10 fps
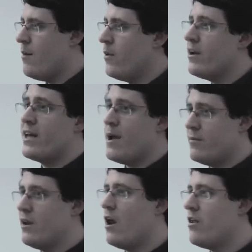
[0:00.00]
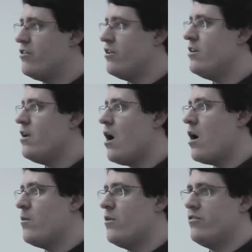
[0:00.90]
when I came to London,
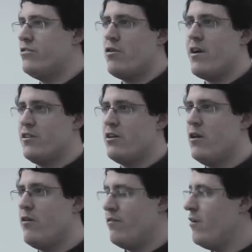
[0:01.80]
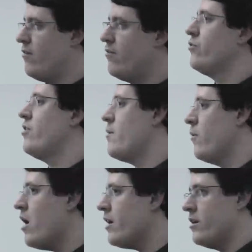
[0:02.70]
I was trying to look for full-time
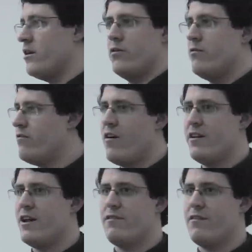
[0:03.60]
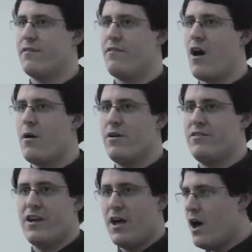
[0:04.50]
work and I couldn't find anything that
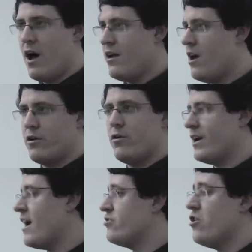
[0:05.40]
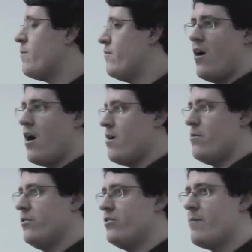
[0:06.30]
I couldn't get a job that I
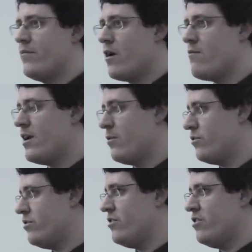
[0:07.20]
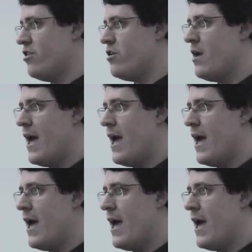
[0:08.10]
was something I really wanted to do.